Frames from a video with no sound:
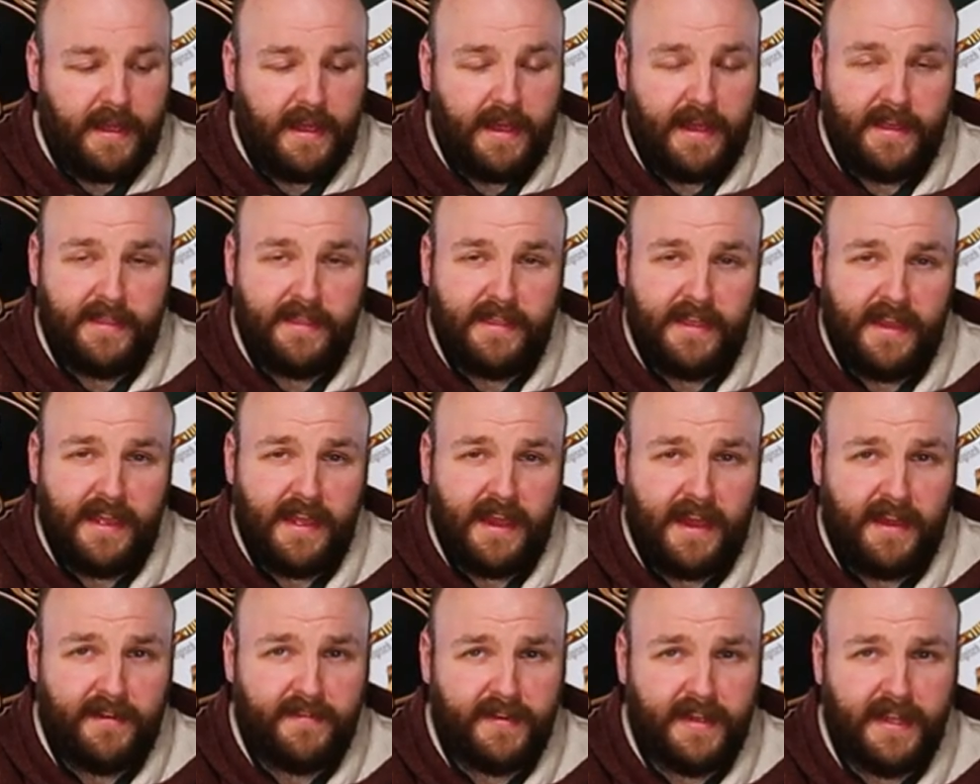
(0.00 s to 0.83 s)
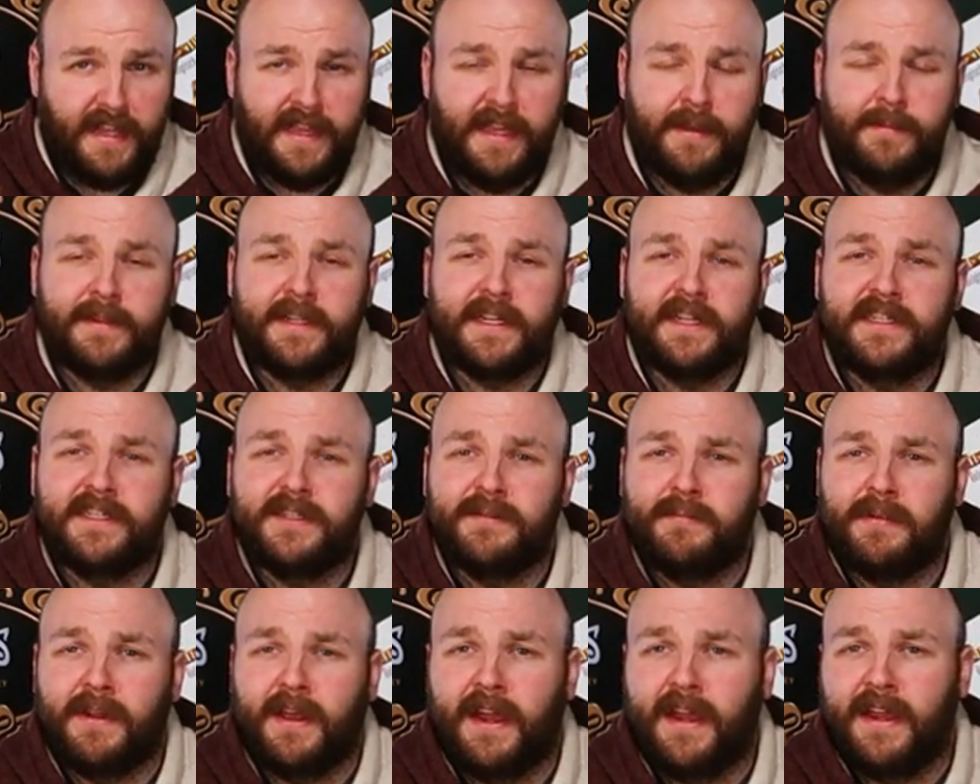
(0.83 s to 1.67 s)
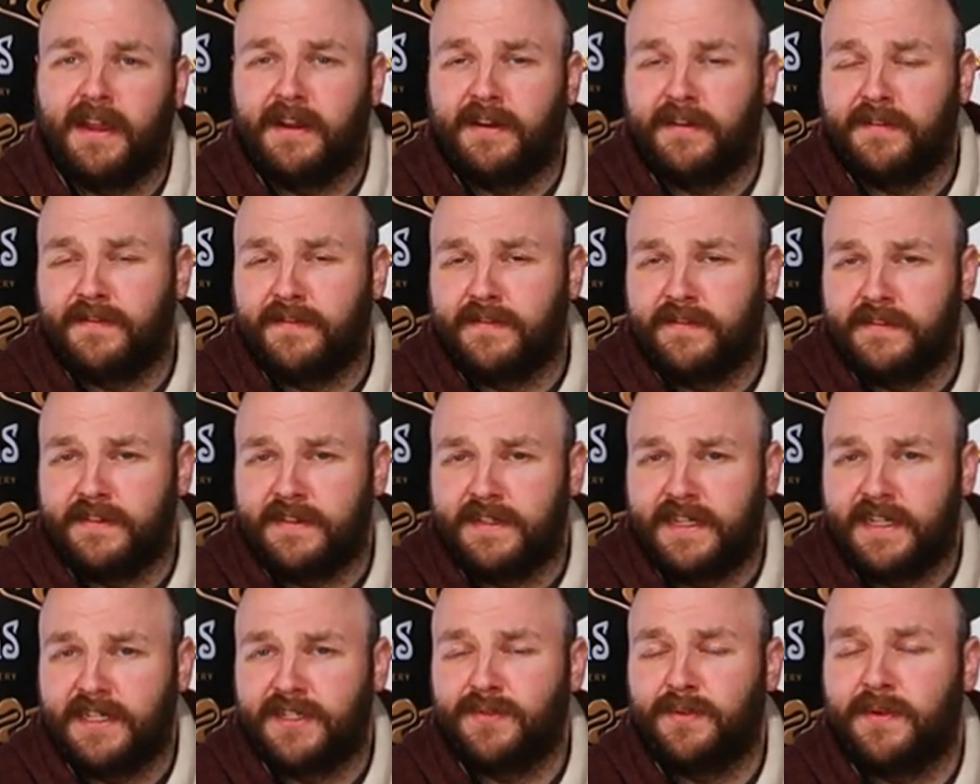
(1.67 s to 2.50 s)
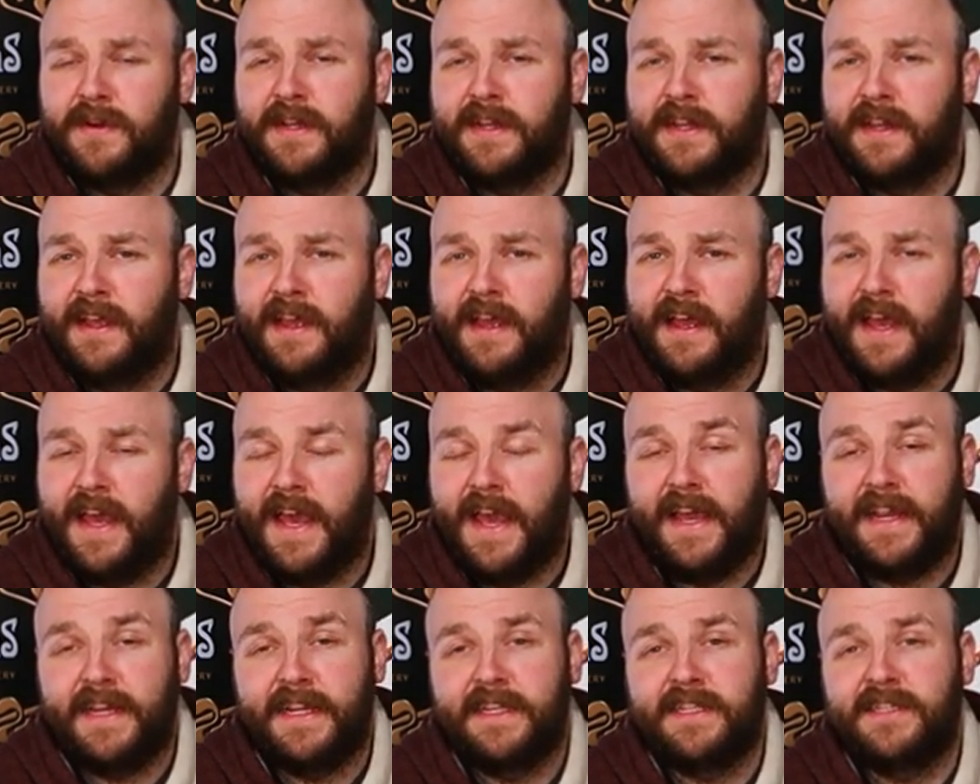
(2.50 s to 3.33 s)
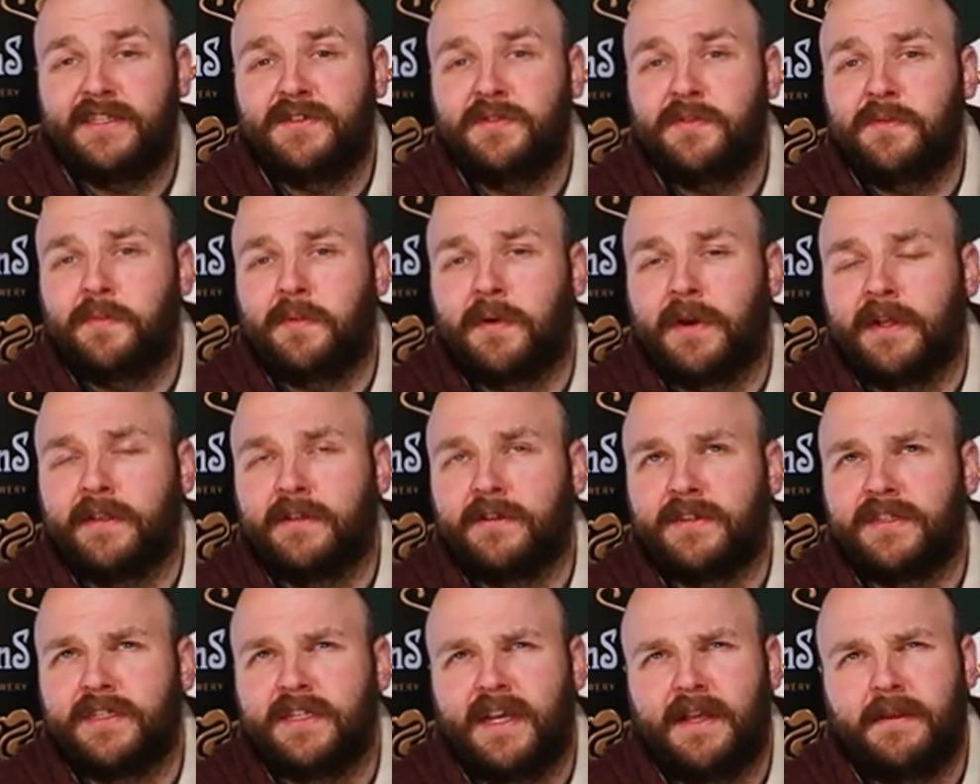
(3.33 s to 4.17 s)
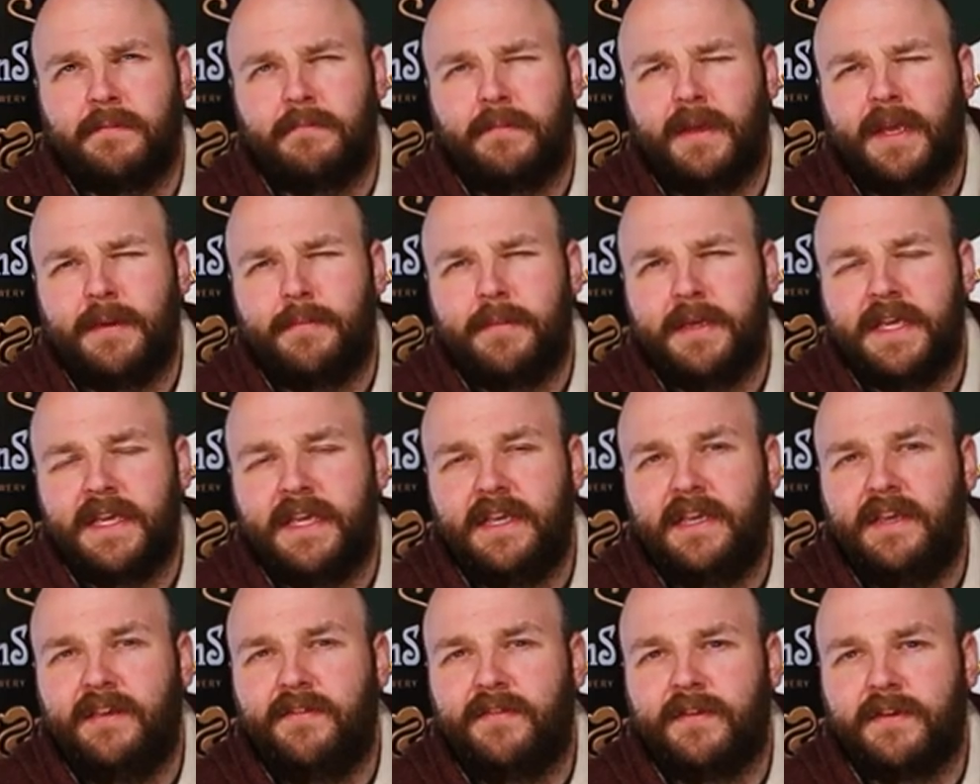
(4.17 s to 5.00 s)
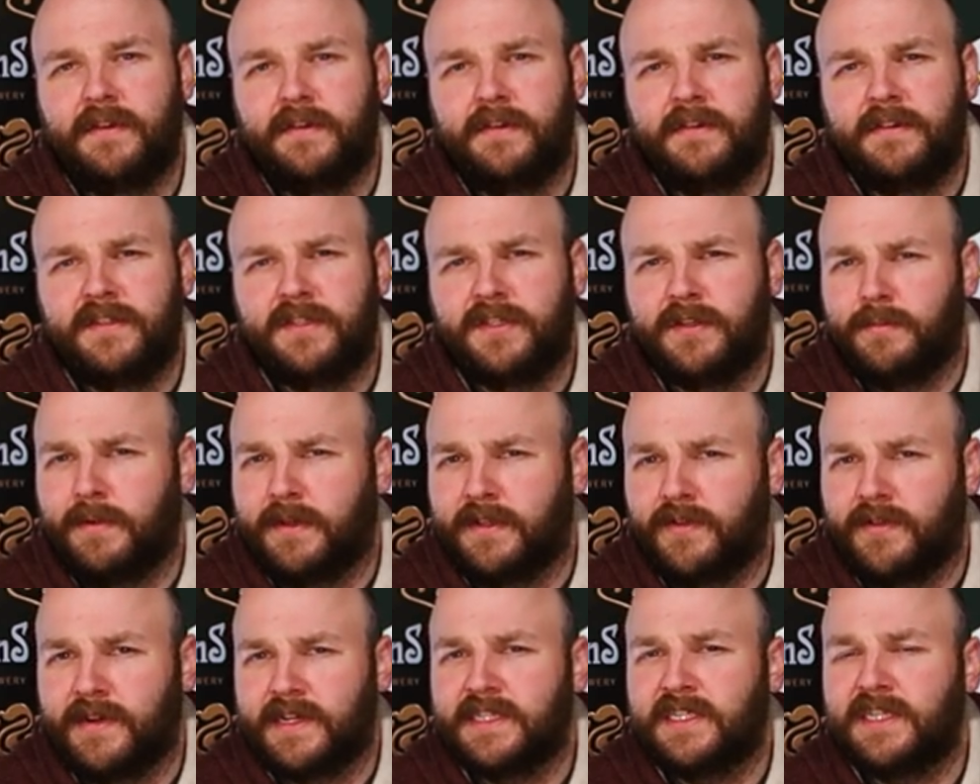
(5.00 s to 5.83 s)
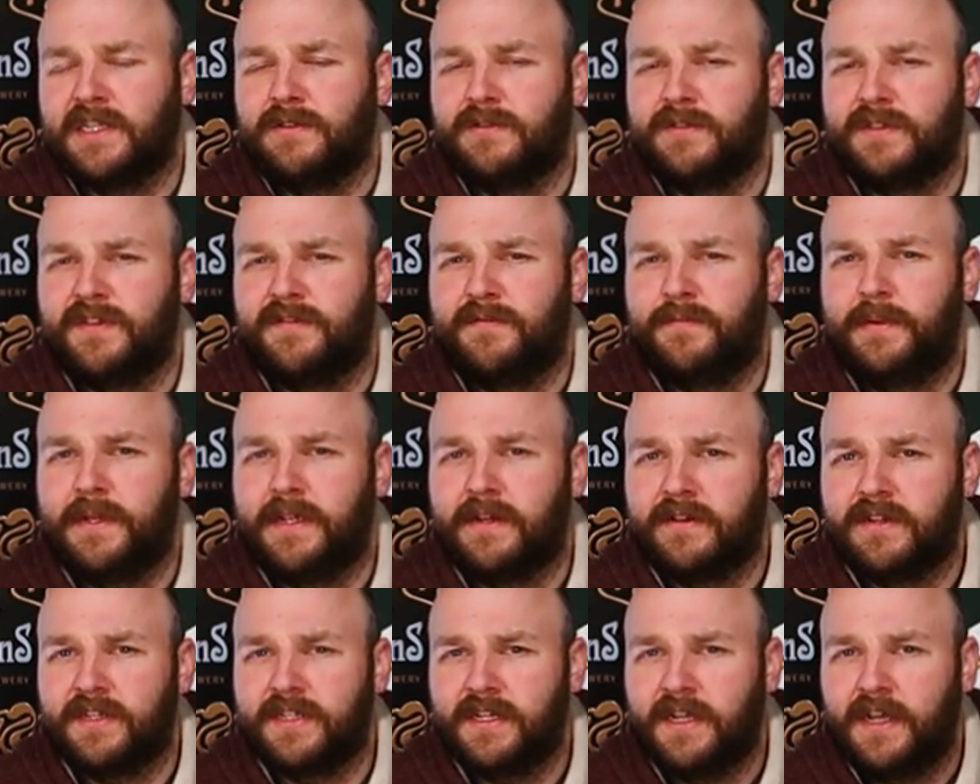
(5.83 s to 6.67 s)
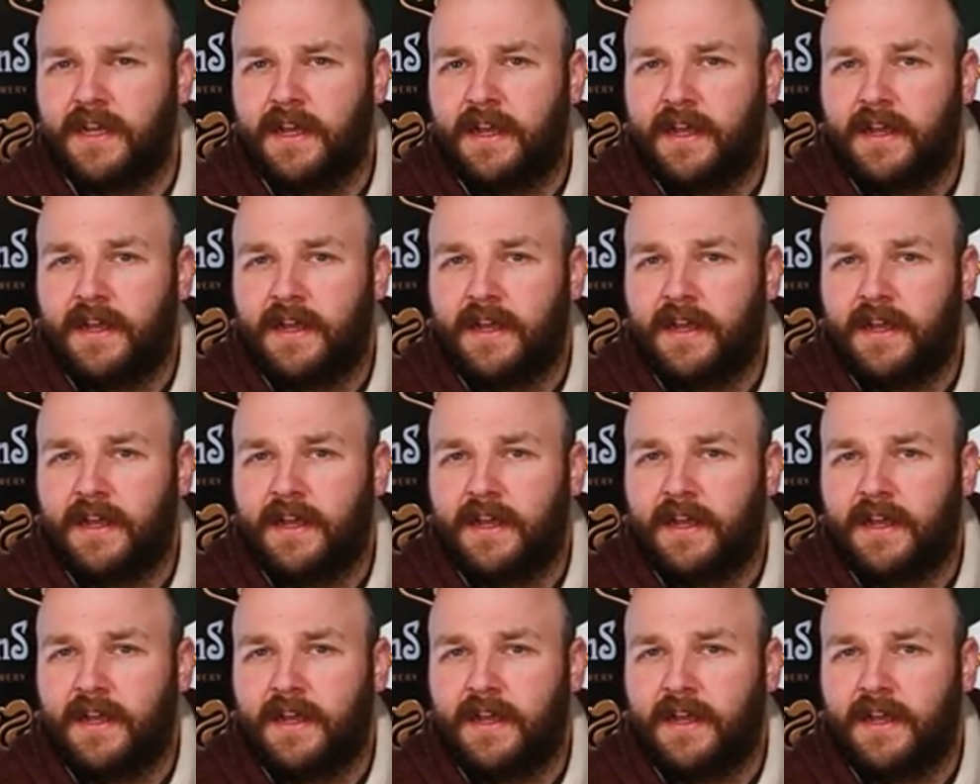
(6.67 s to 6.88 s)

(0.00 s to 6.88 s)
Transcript: And they have a limited supply of this one and its two brothers, and maybe even some other exclusive beers.